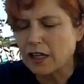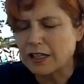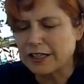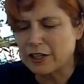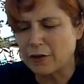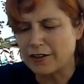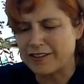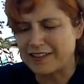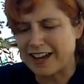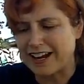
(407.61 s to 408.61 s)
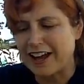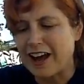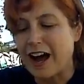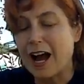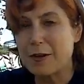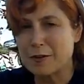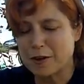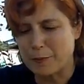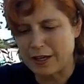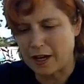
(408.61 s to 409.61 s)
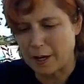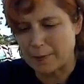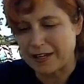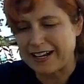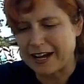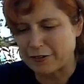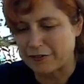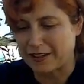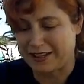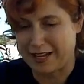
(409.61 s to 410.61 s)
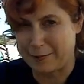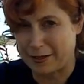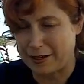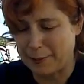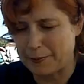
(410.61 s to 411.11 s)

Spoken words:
All I know is that I must be up and out of the cabin,